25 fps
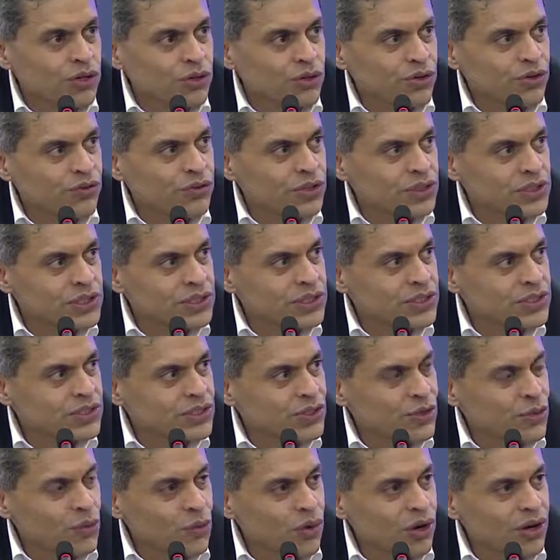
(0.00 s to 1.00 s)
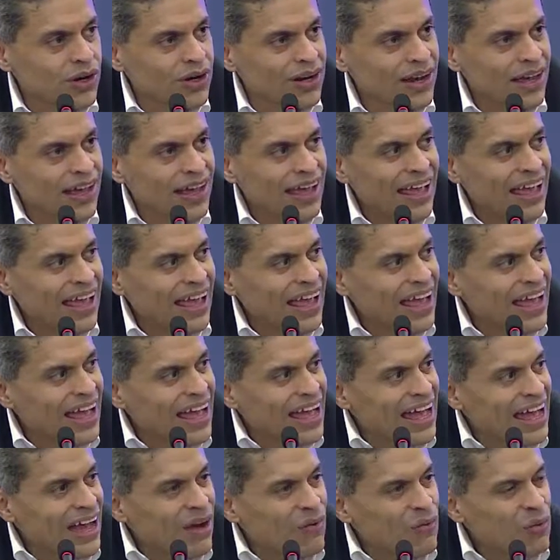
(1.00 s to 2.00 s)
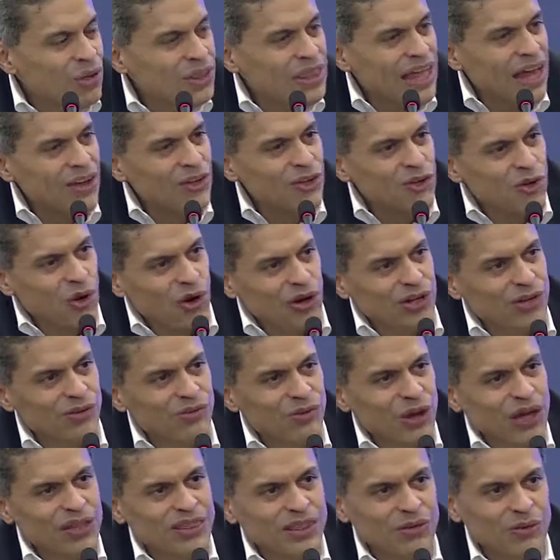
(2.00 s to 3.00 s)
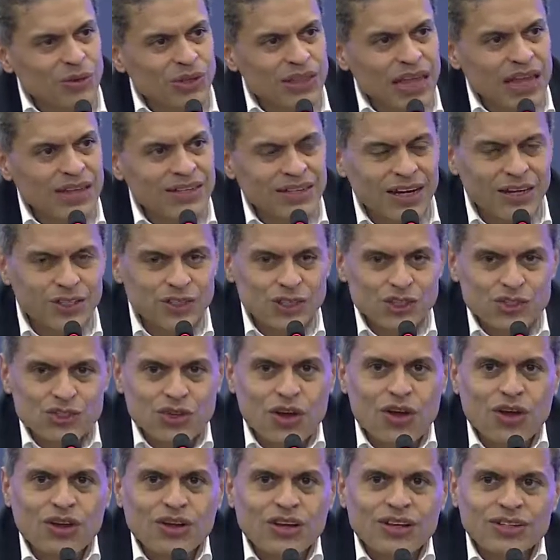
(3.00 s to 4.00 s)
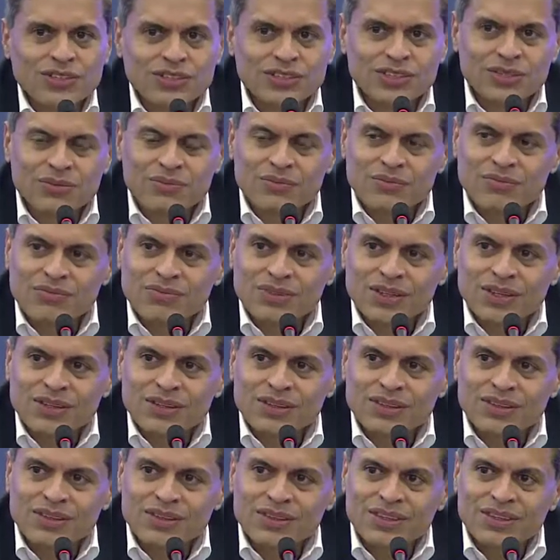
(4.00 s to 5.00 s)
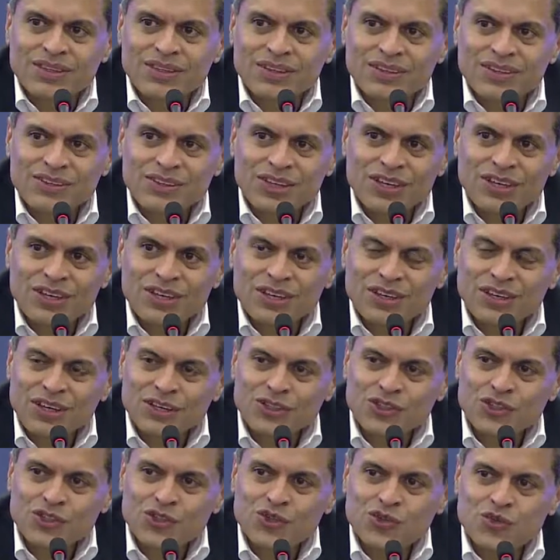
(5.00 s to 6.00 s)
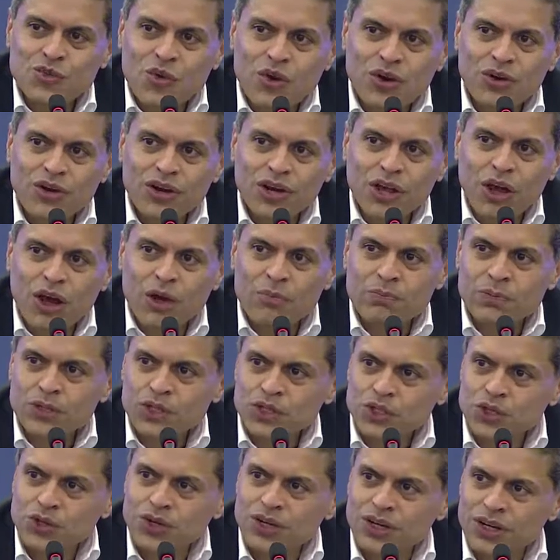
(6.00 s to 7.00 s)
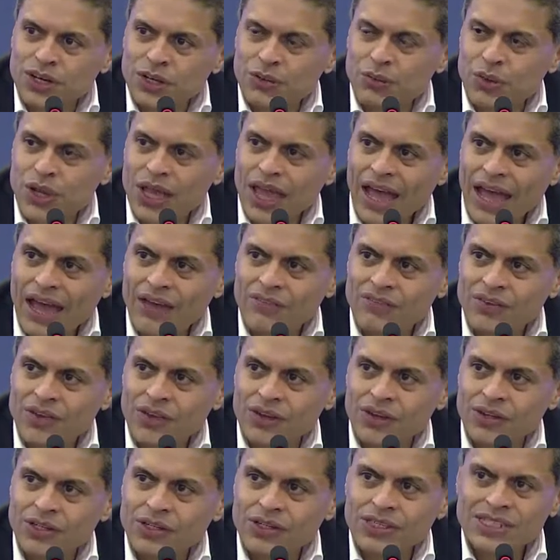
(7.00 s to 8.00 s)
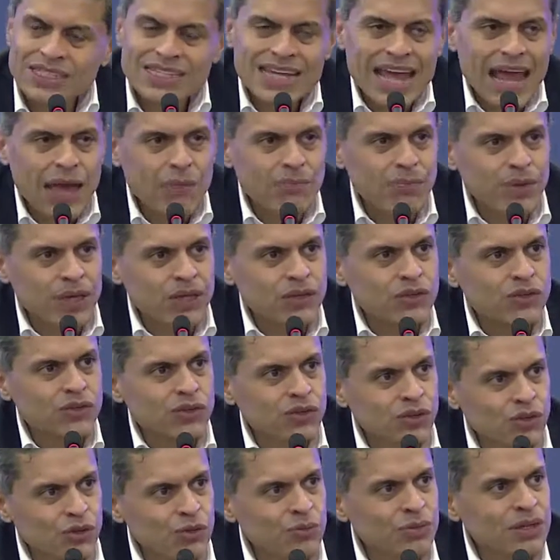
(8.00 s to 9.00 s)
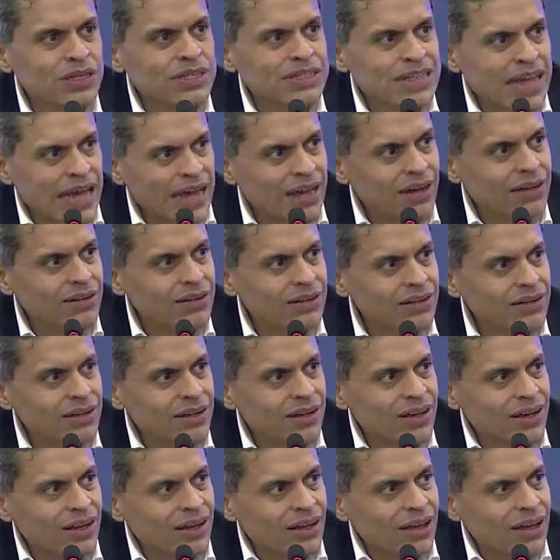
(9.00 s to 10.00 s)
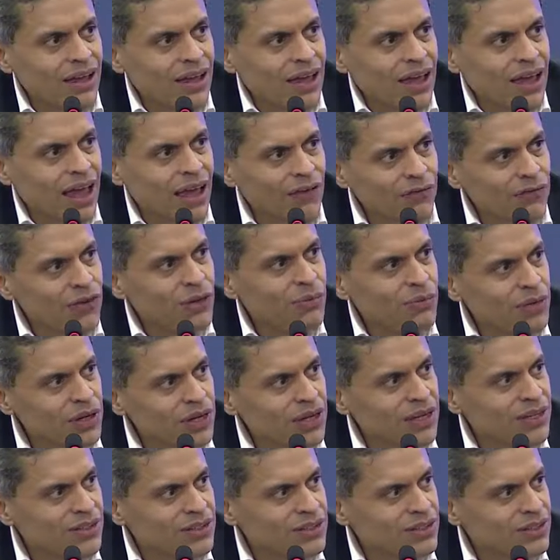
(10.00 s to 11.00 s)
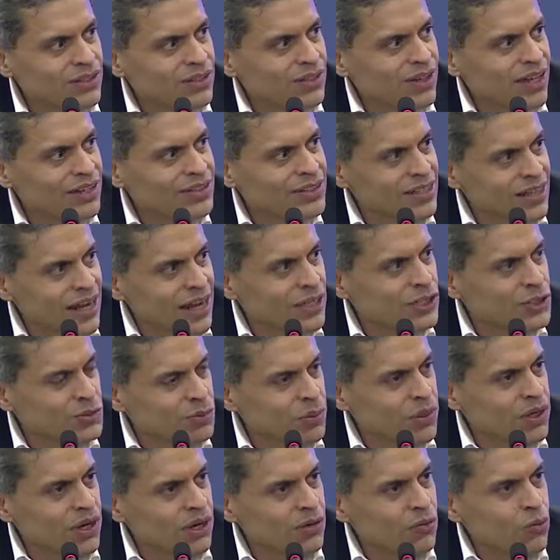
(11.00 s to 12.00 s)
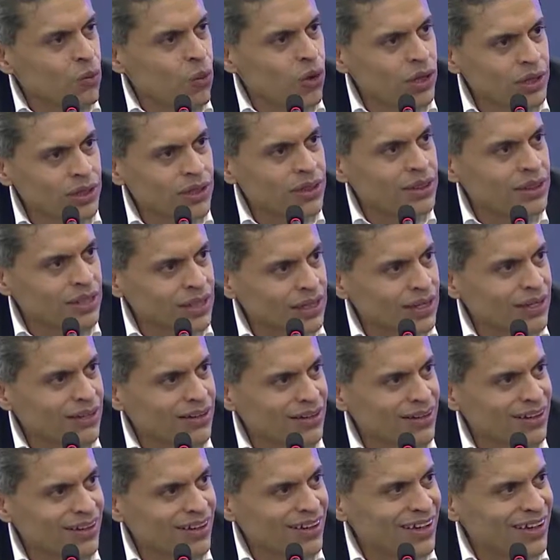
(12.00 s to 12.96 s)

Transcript: universities in the world. What that talk, I think, what that touches on is the, the extraordinary opportunity we have here to tap into human talent. Everybody is a, is an expert at one thing,